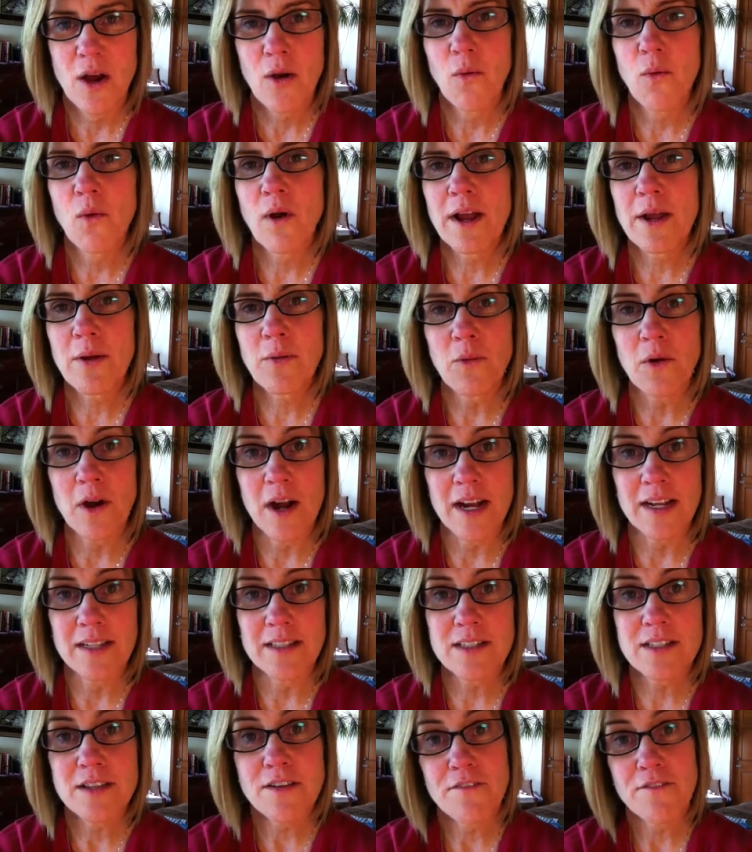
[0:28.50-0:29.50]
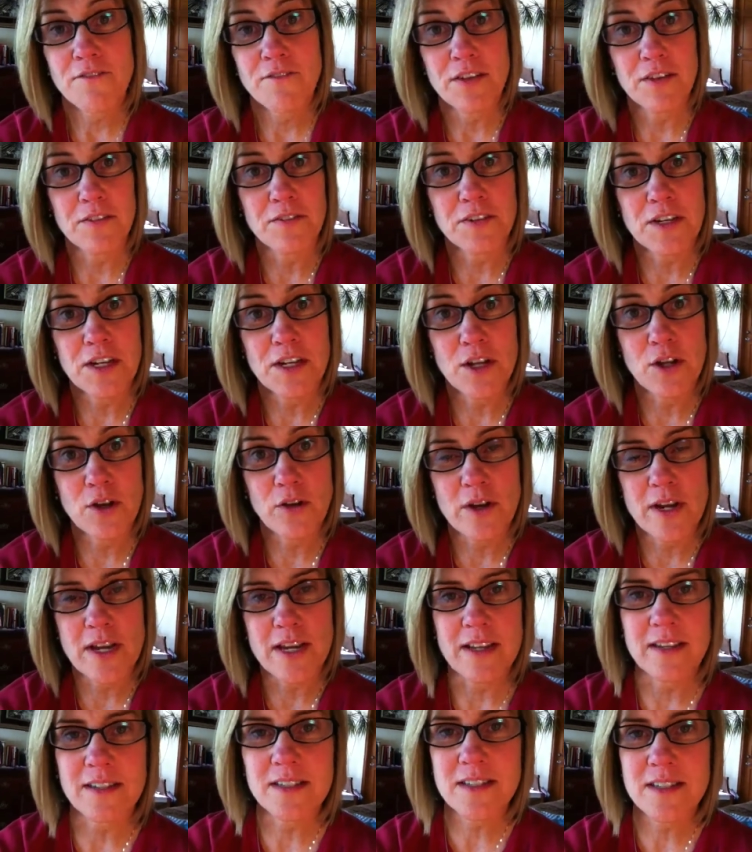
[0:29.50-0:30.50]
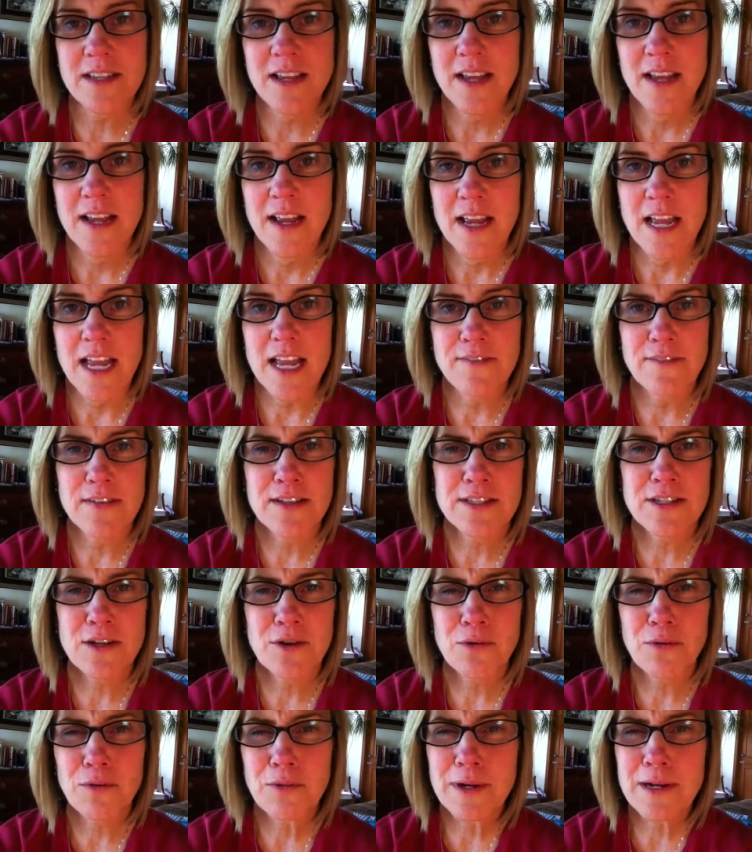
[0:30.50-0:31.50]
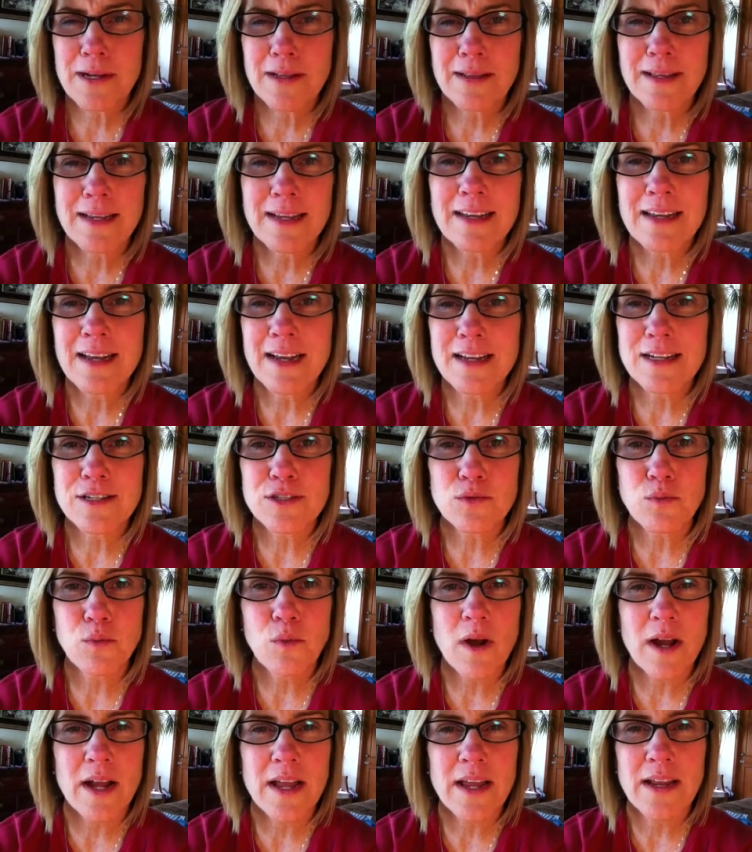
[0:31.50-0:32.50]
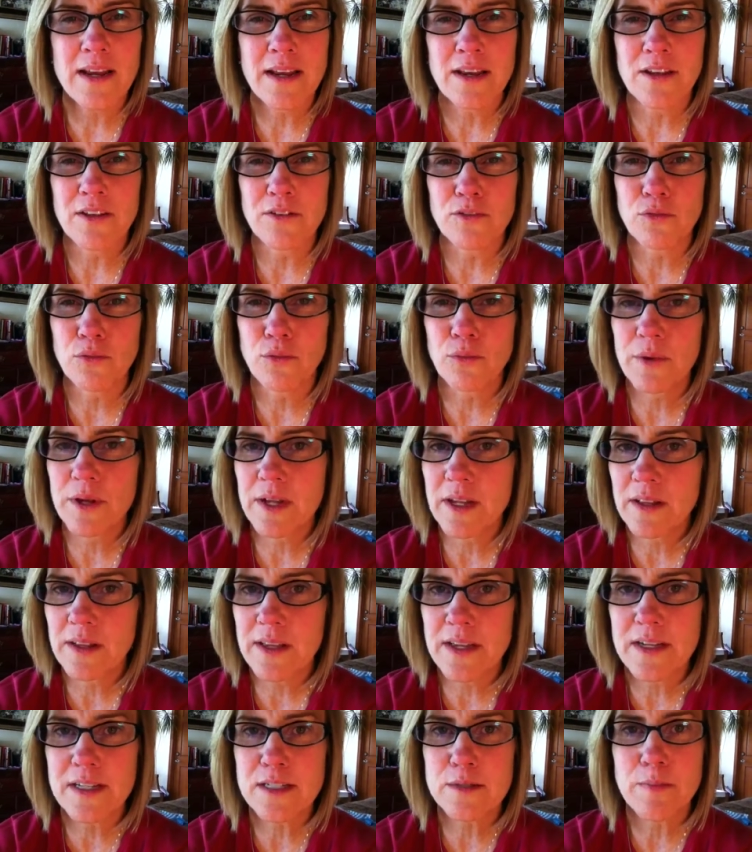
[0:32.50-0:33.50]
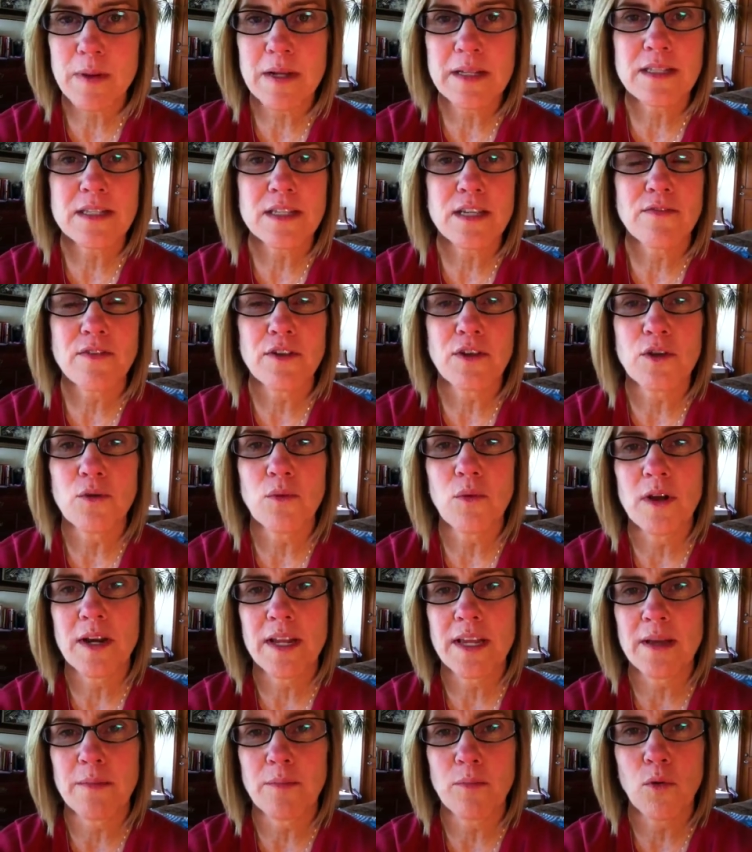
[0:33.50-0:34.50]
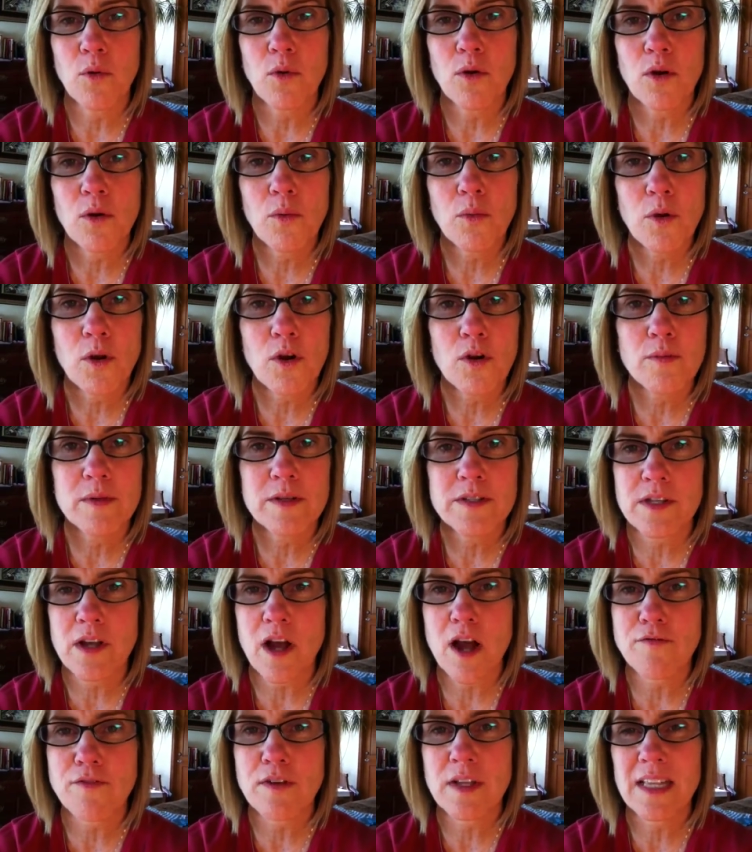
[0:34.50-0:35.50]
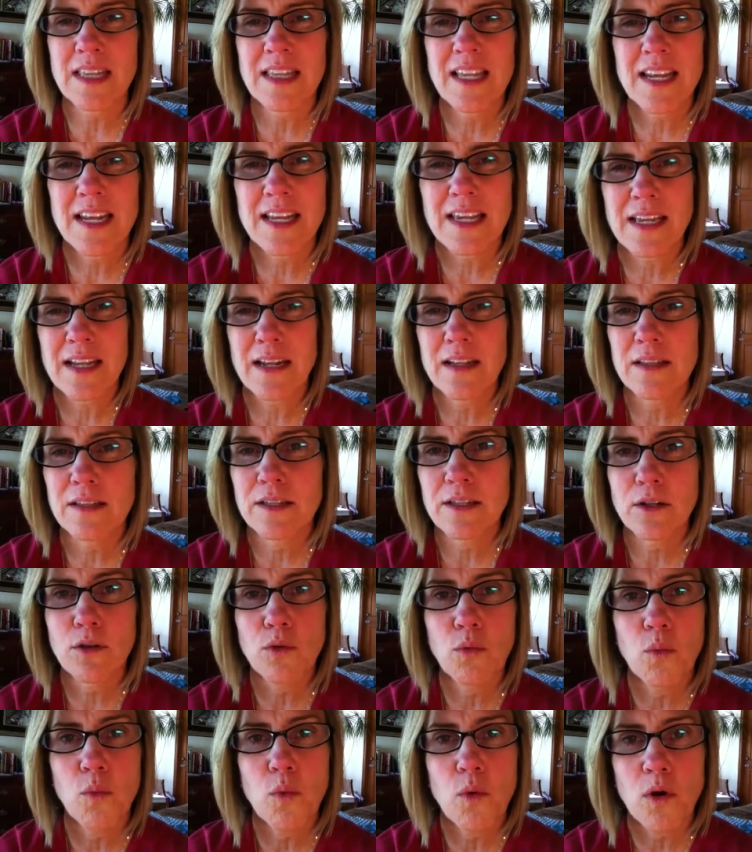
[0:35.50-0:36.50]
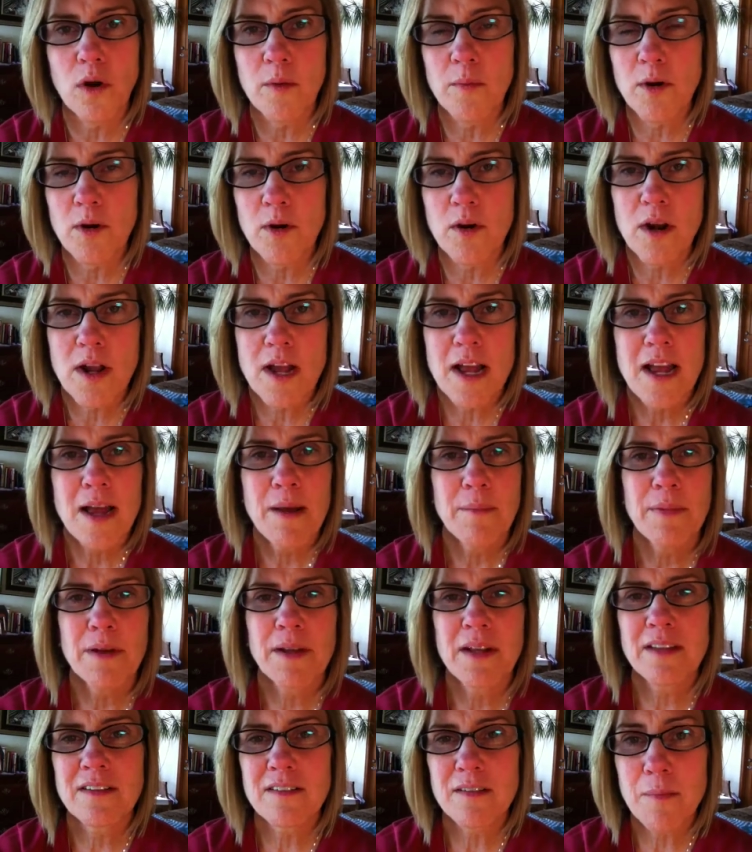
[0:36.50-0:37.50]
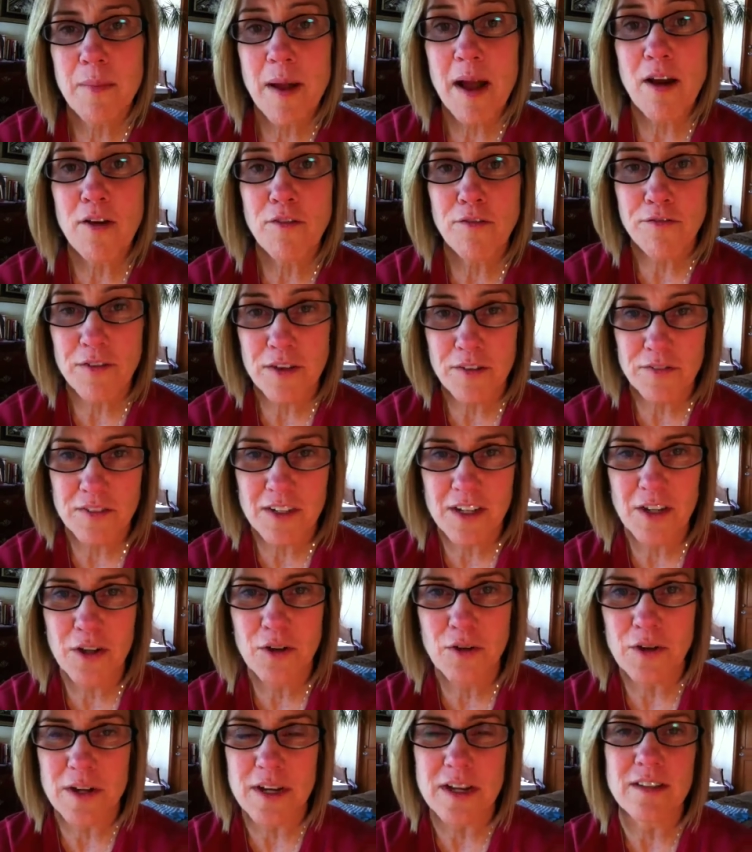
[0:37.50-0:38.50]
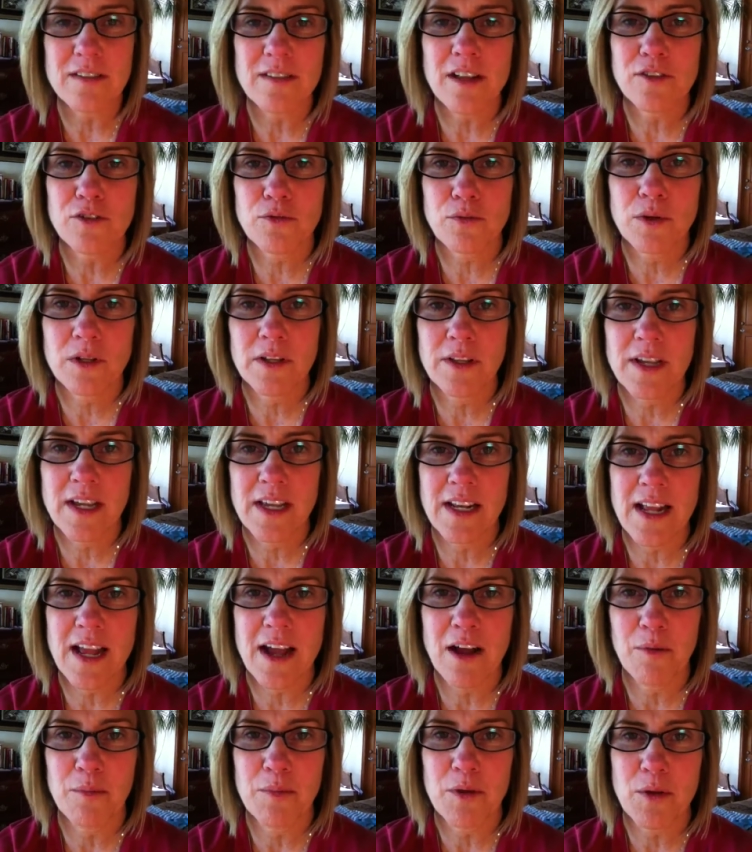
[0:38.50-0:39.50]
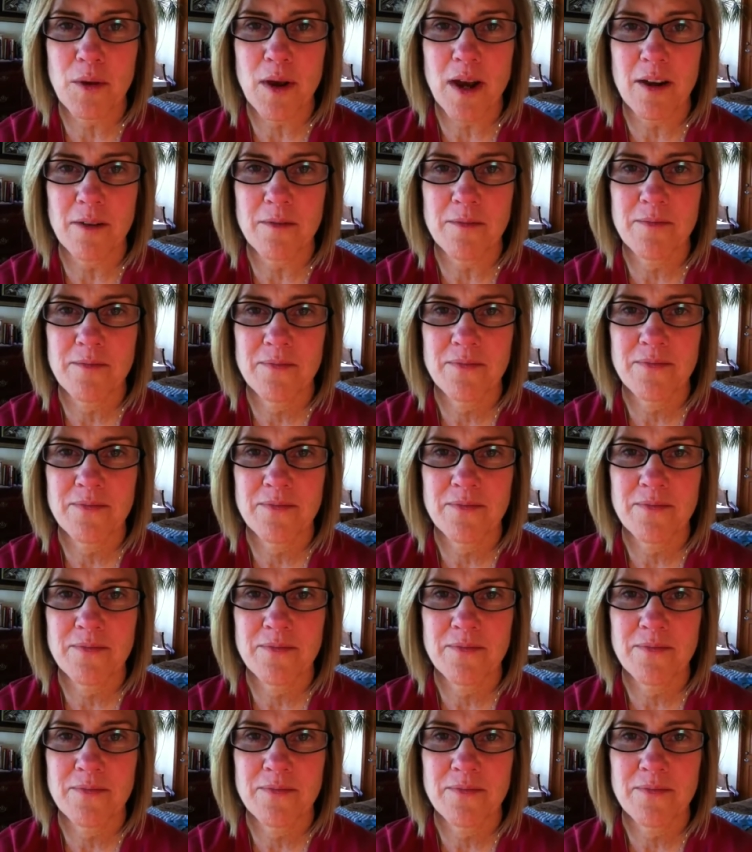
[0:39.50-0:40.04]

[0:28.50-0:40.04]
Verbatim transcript: White wines, 50 degrees. If it's a really nice white and it's really expensive and you want to get more aromas off it, let it get a little warmer, but it's about 50 degrees. That's really going to help you out.